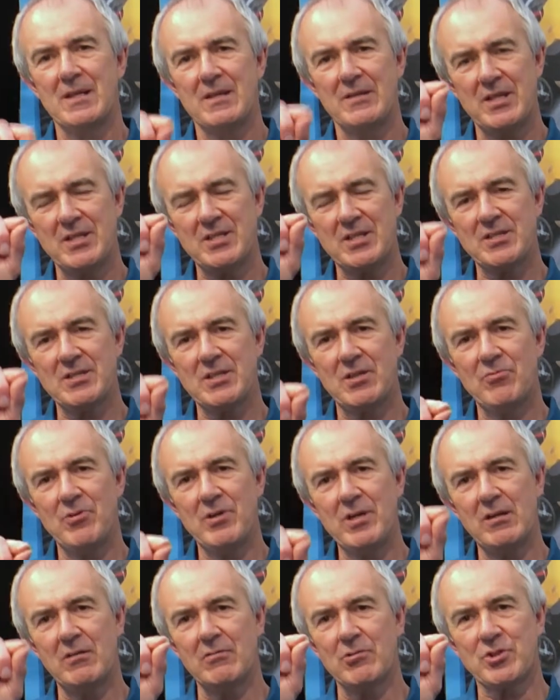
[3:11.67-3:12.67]
This is a
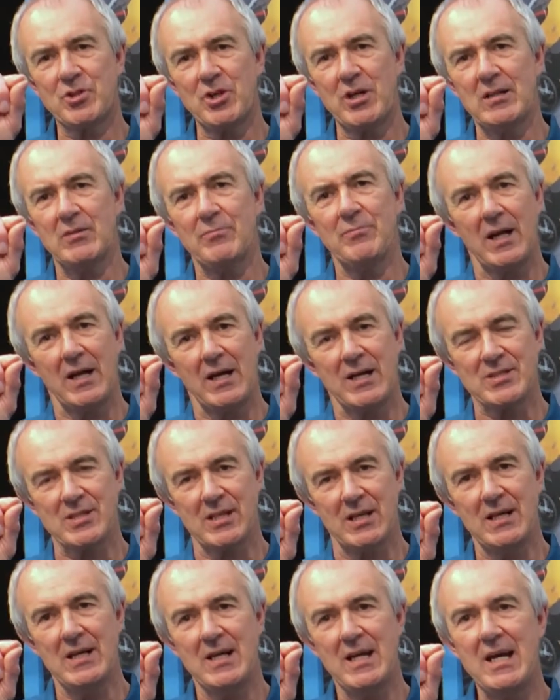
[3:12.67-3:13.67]
real
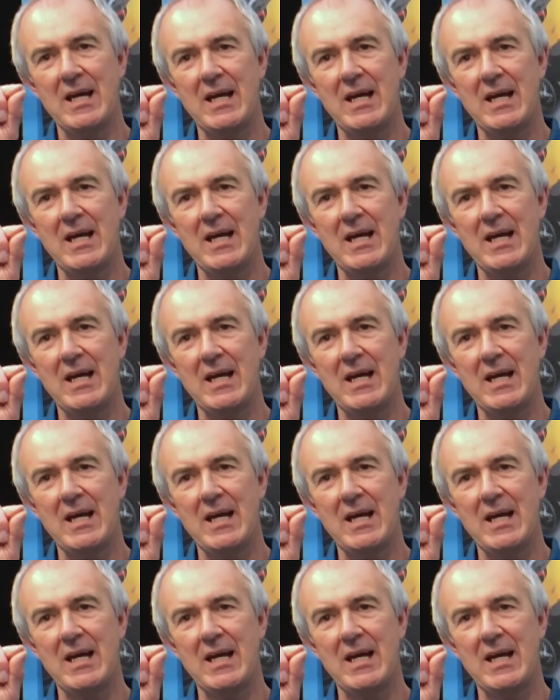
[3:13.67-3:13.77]
trailblazer